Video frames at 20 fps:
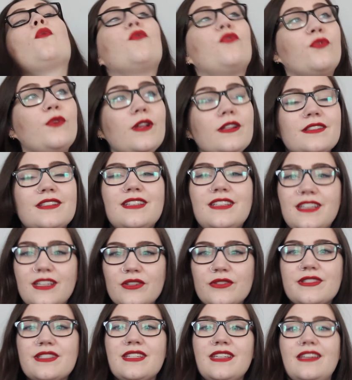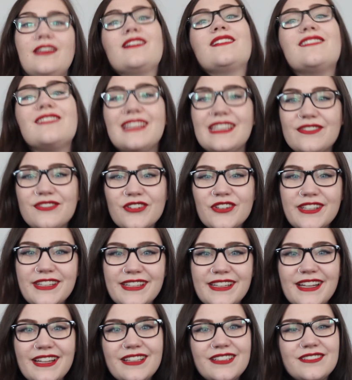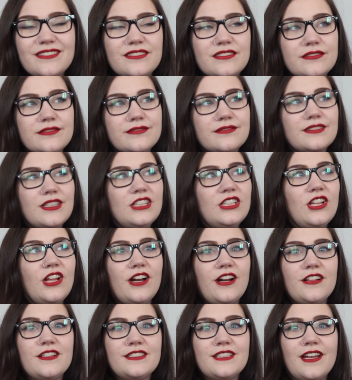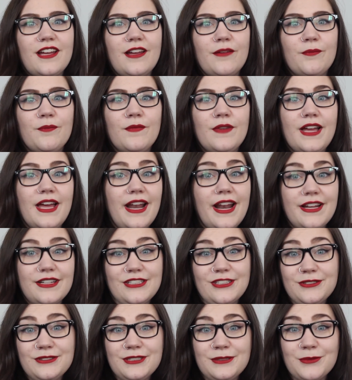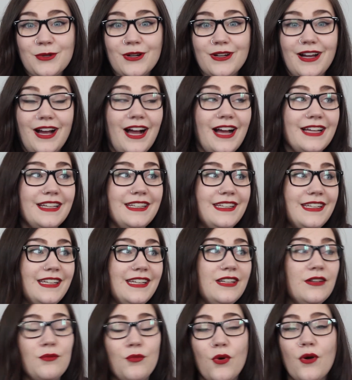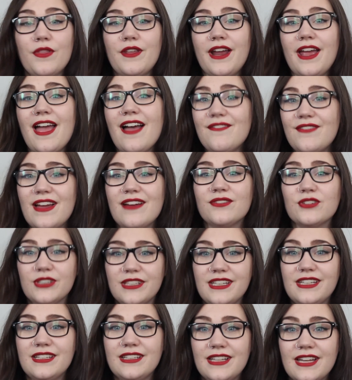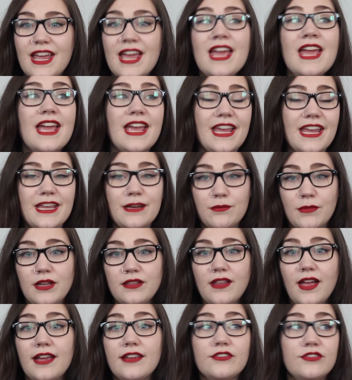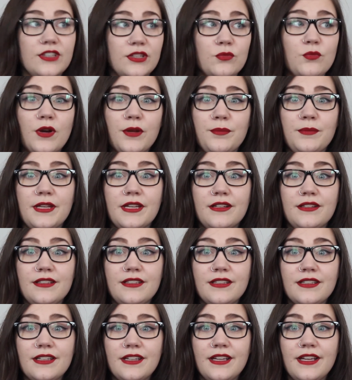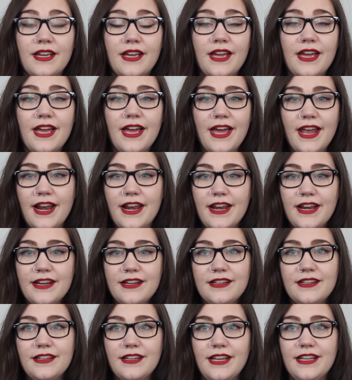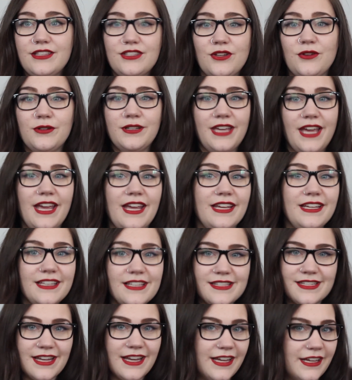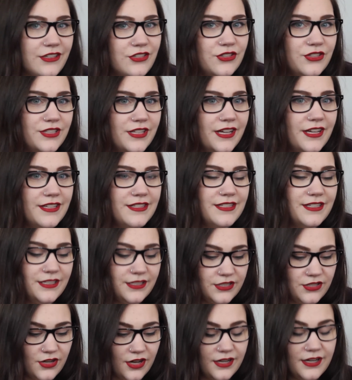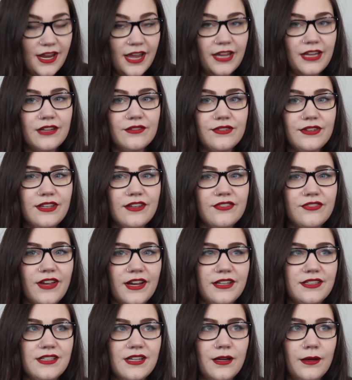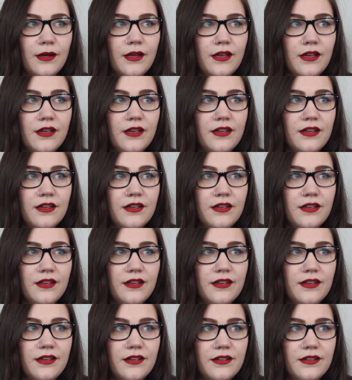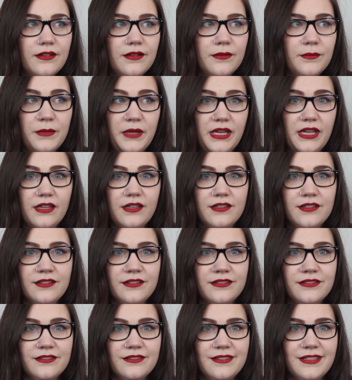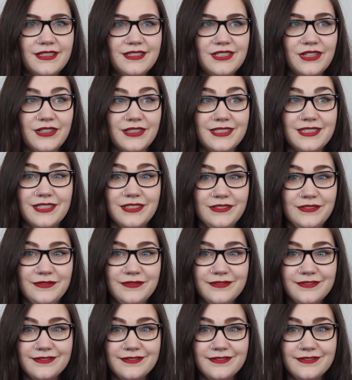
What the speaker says: felt guilty for eating a lot of the time, and I don't anymore. I eat more than I have ever eaten in my life in one meal, and it's okay because I exercise and it's not negatively affecting me. It's awesome.